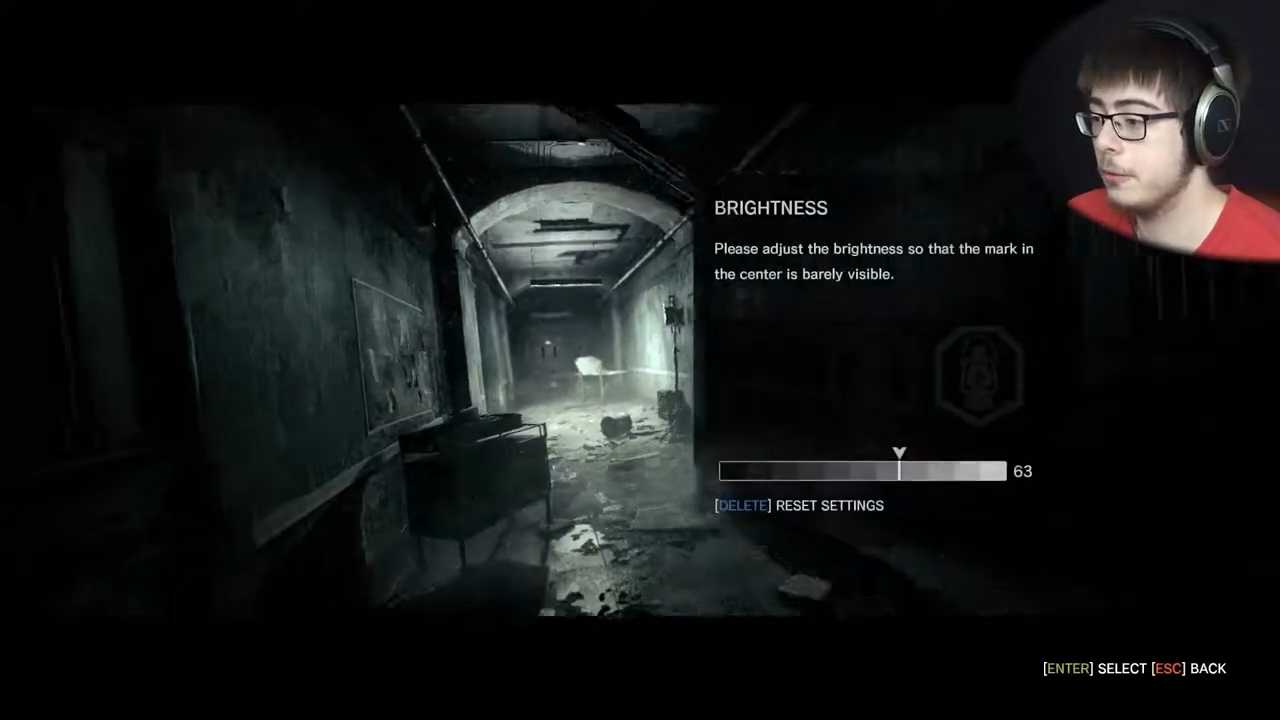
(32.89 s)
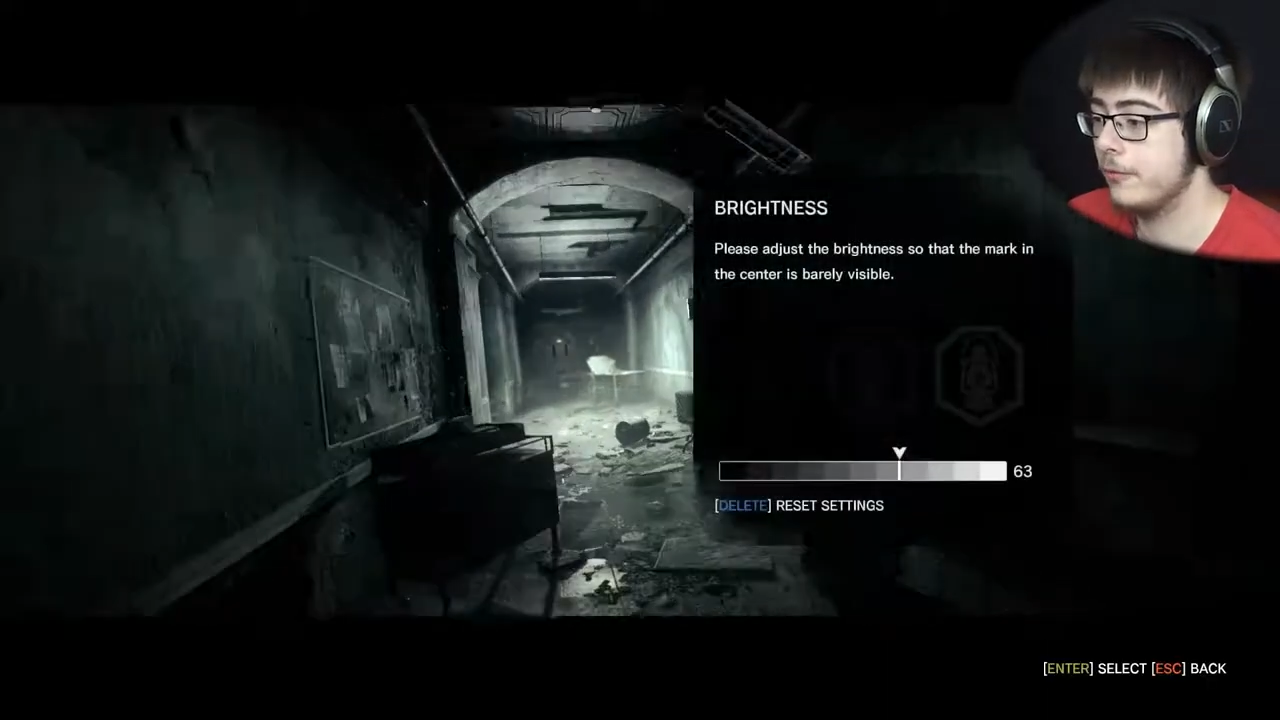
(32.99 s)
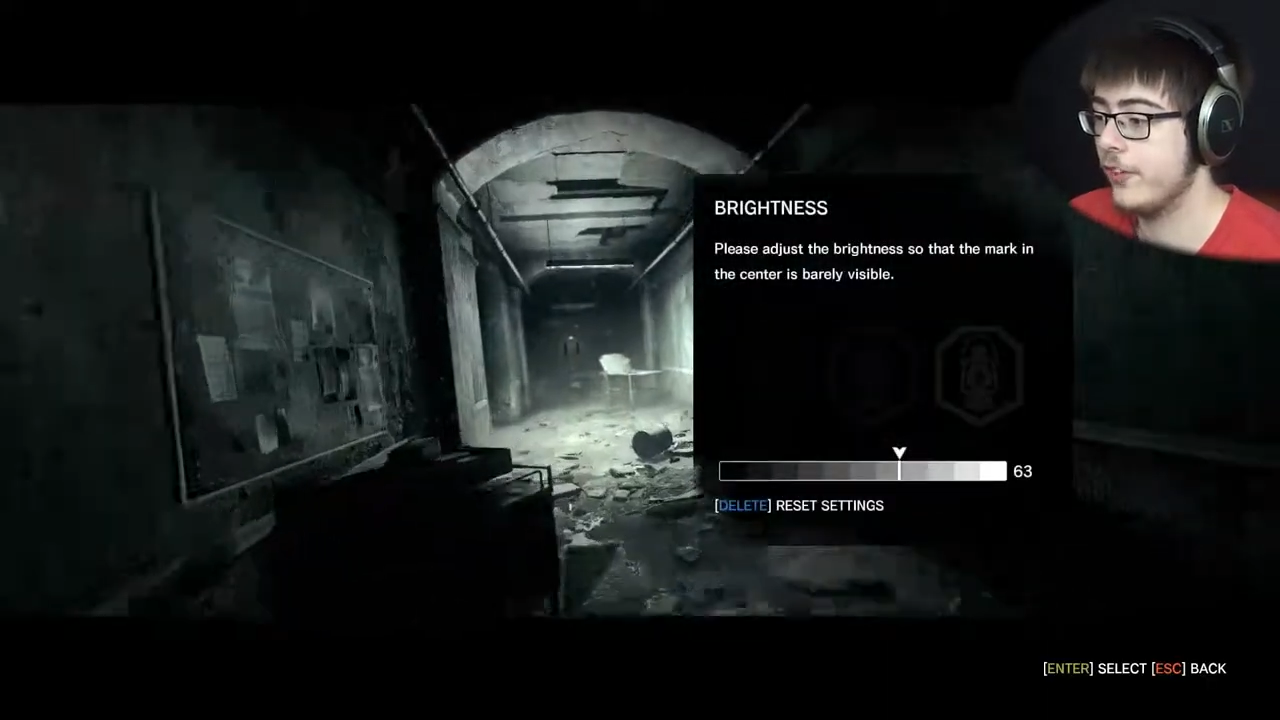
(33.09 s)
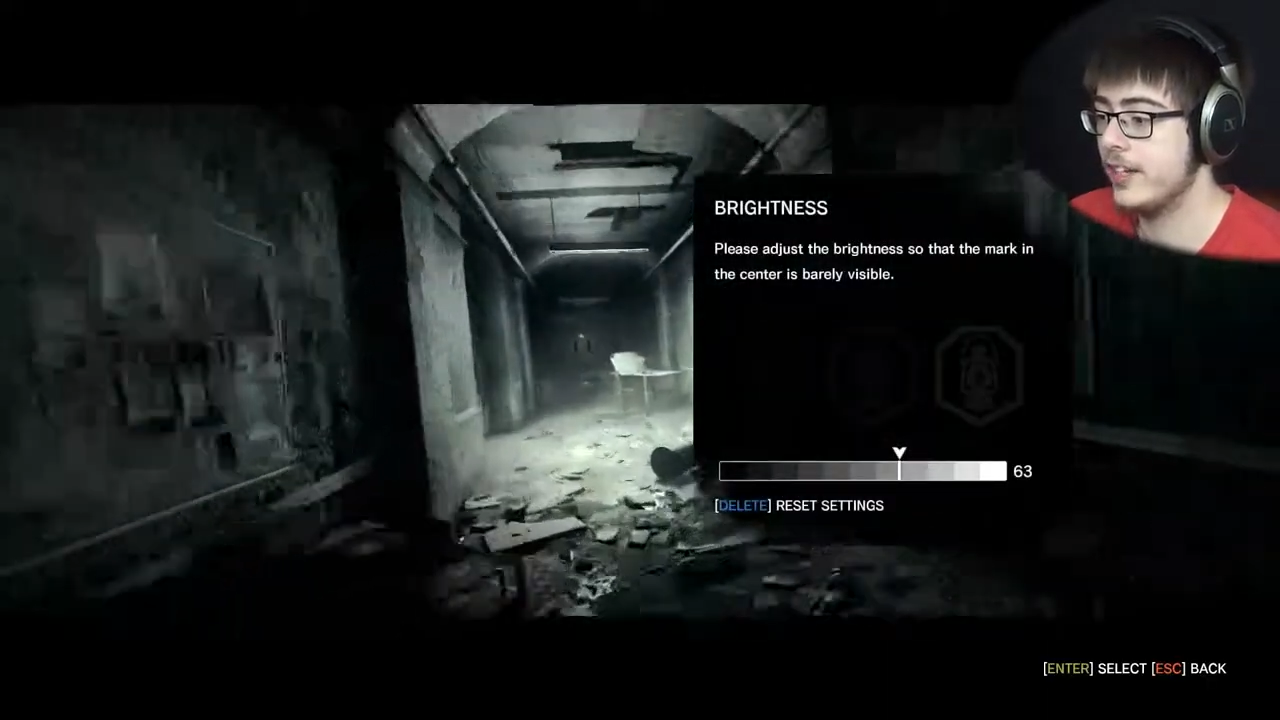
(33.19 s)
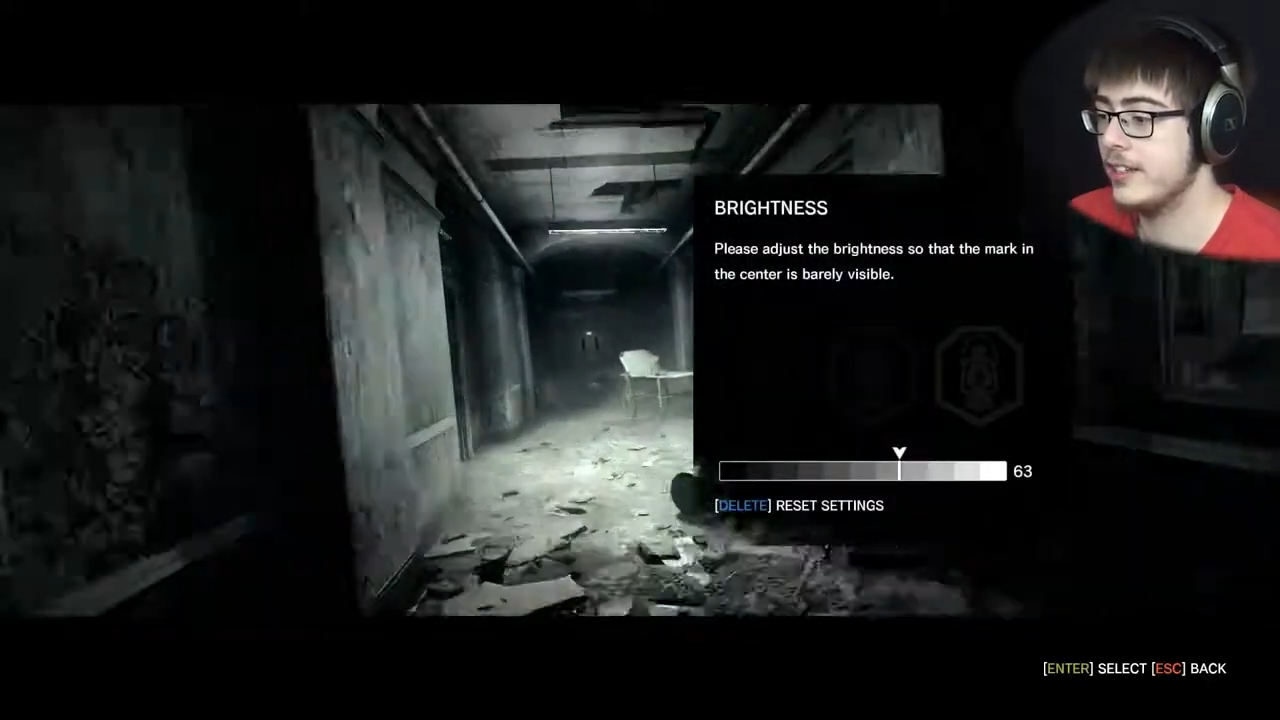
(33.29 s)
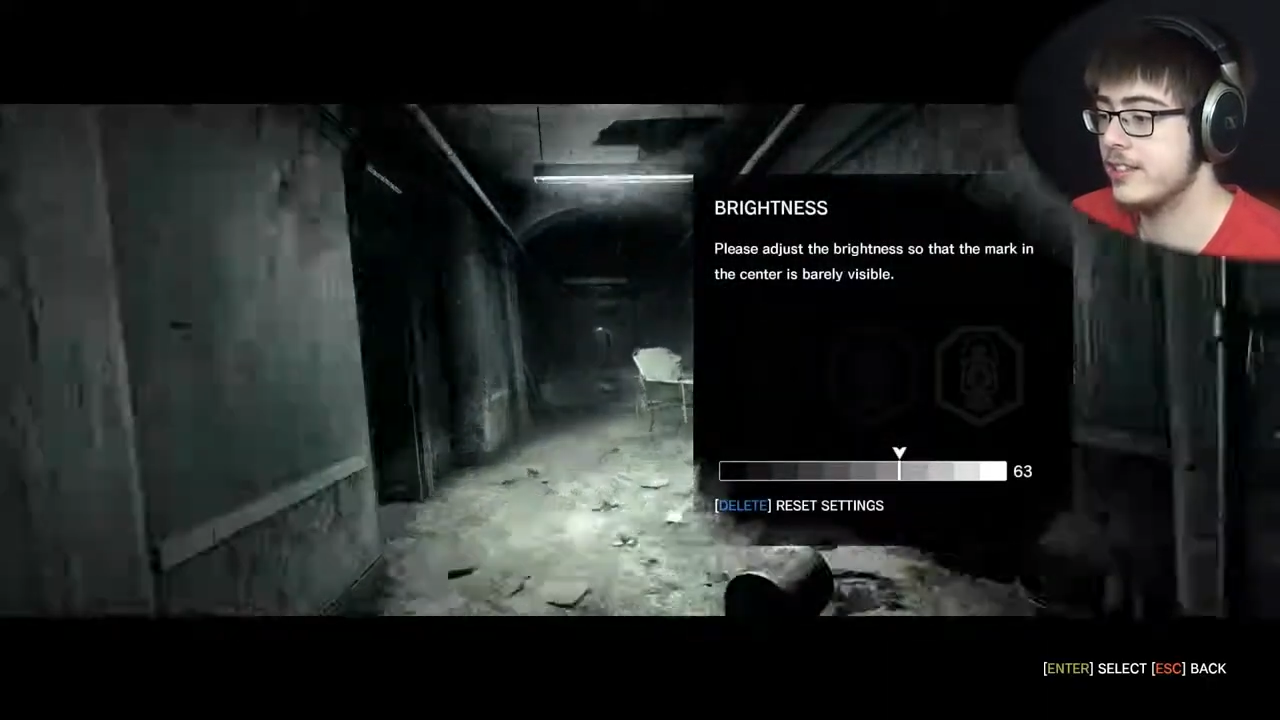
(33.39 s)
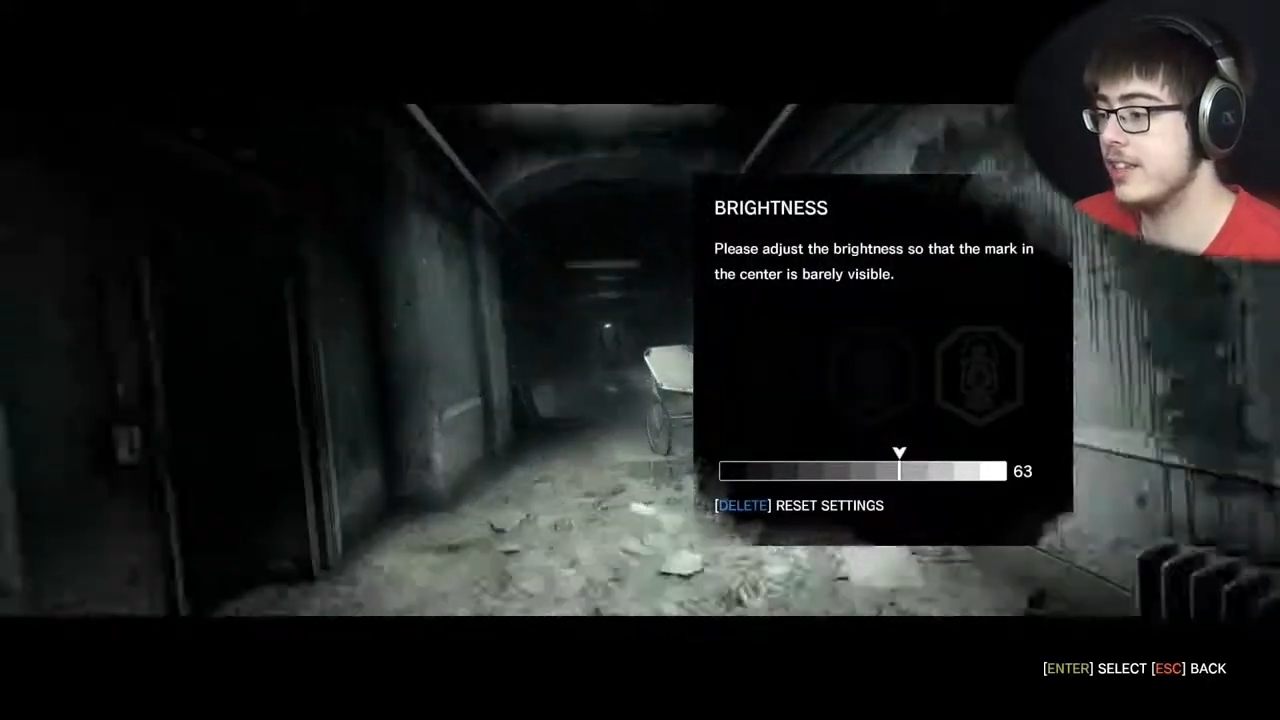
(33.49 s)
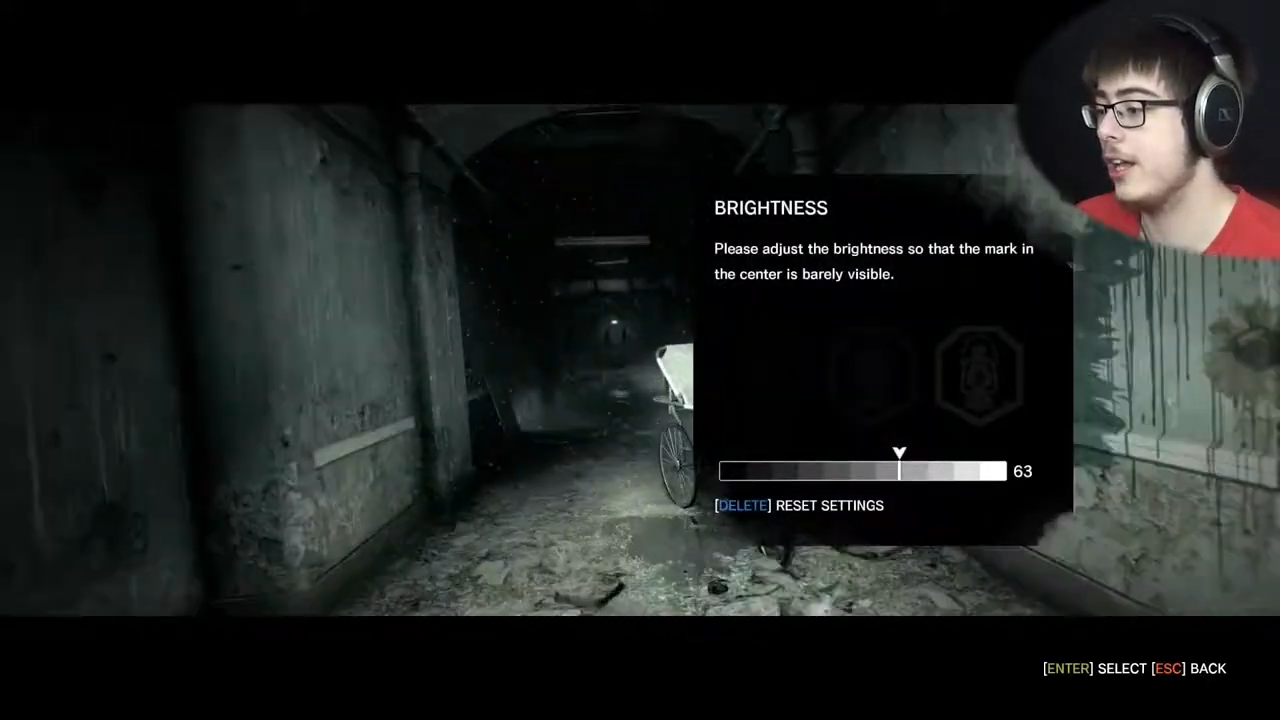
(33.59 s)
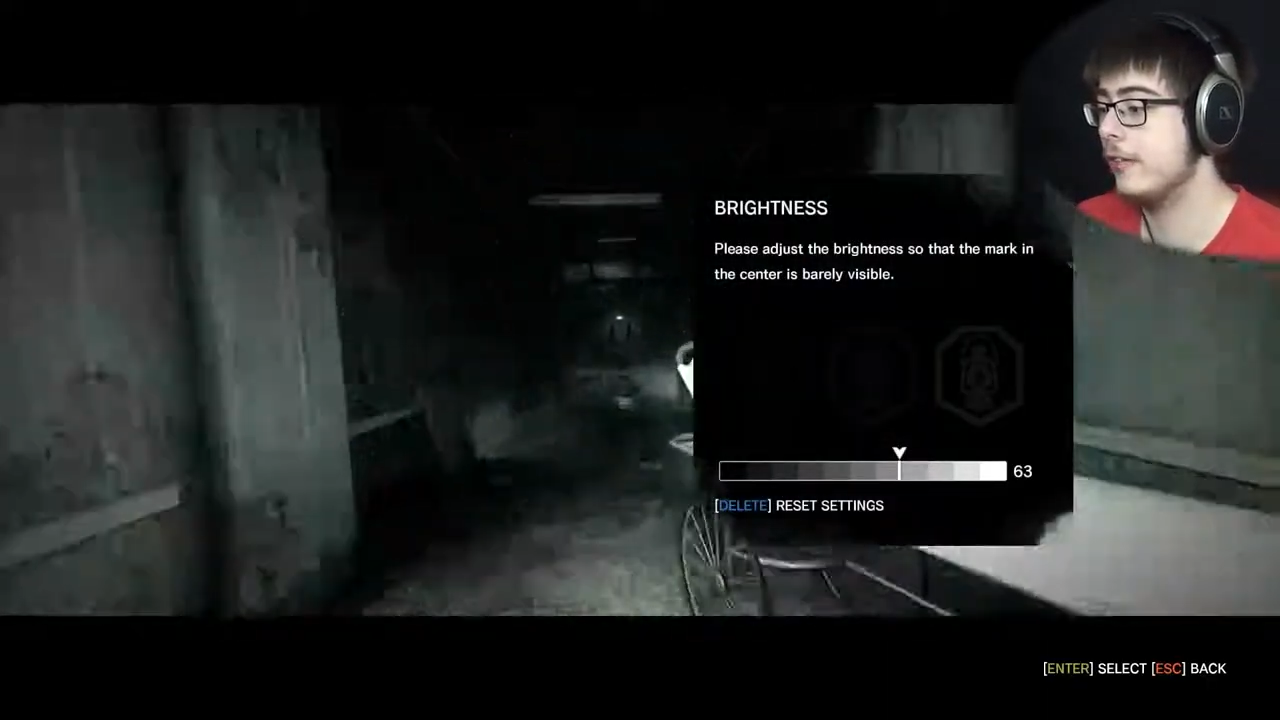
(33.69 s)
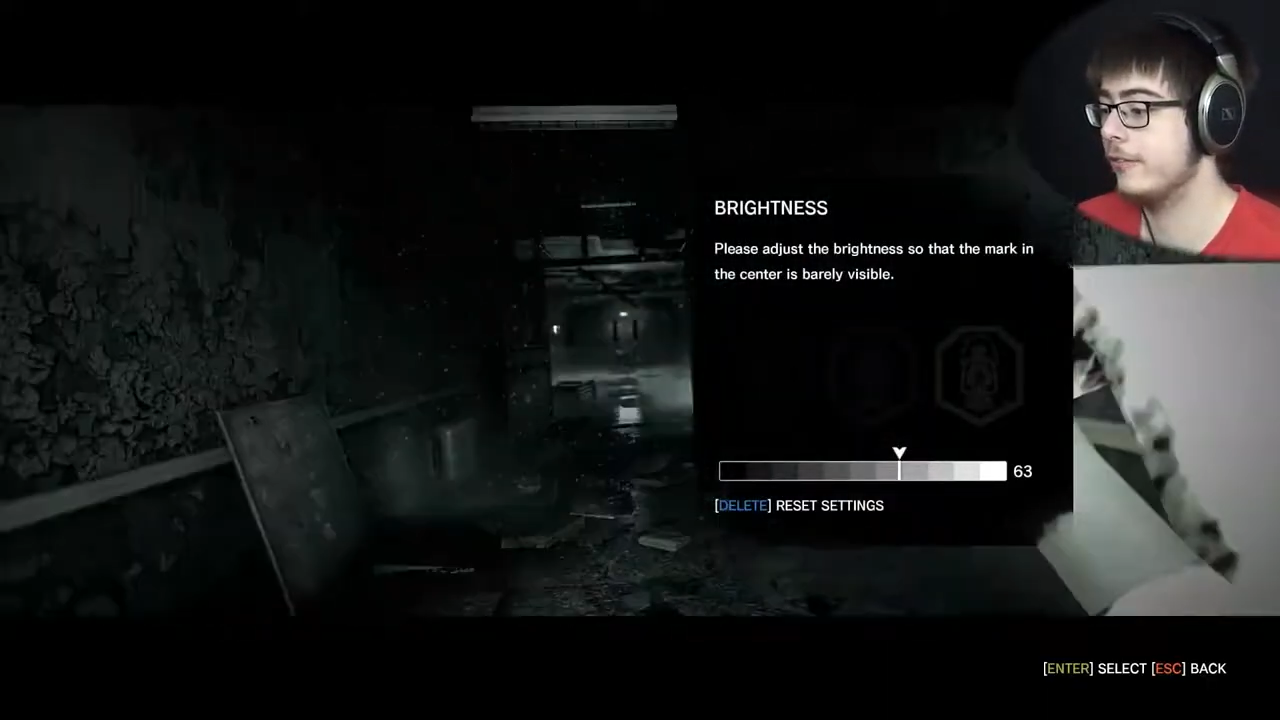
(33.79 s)
will find
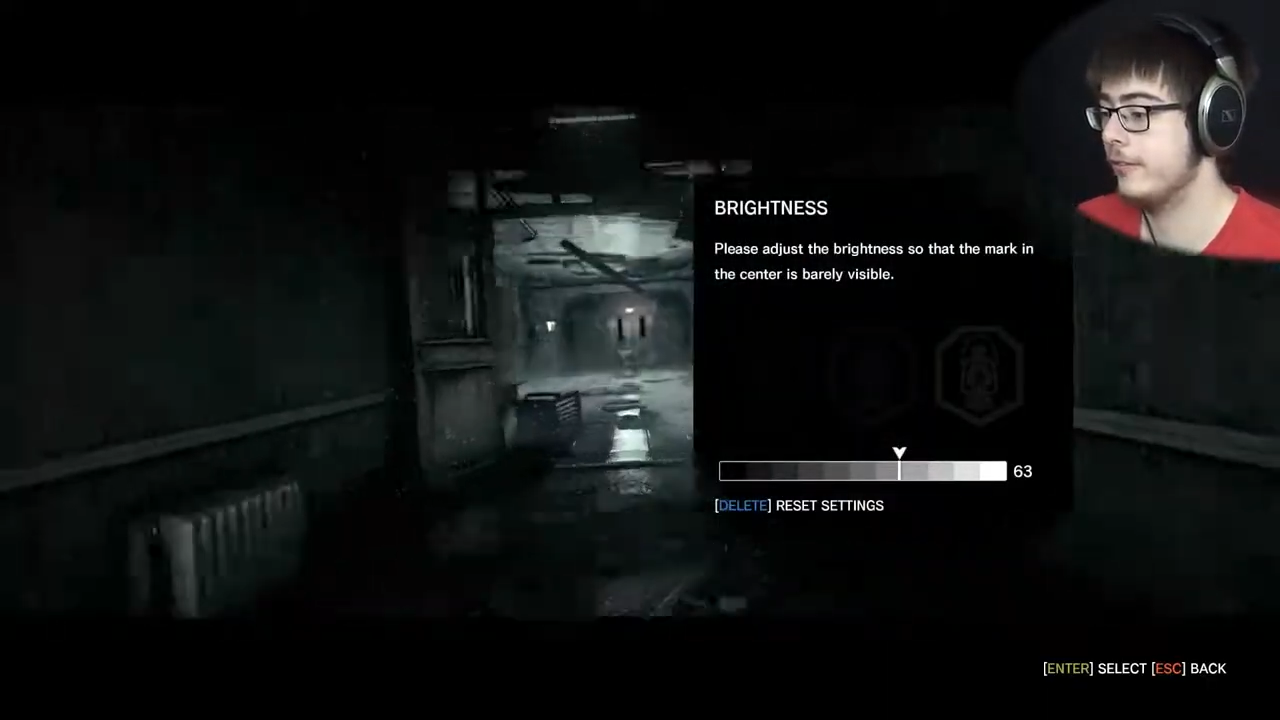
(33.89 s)
itself.